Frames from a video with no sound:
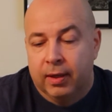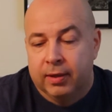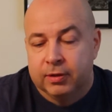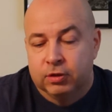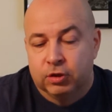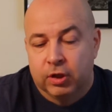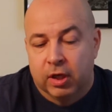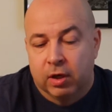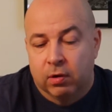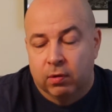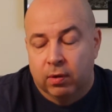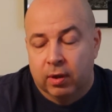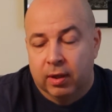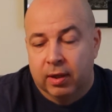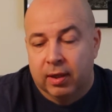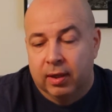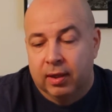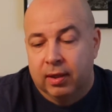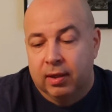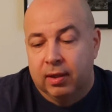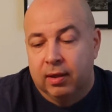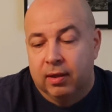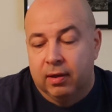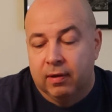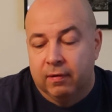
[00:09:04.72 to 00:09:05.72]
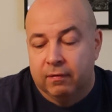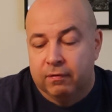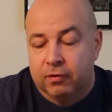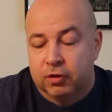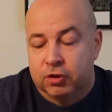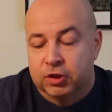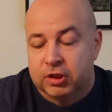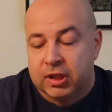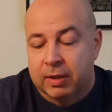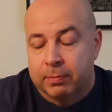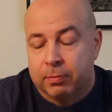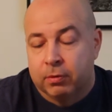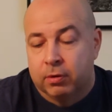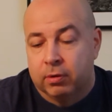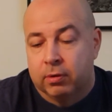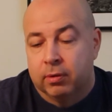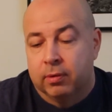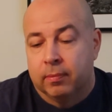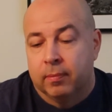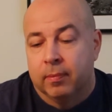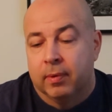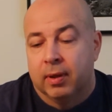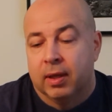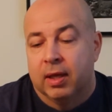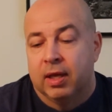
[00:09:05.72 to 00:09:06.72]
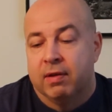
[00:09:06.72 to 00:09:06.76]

general the first chapter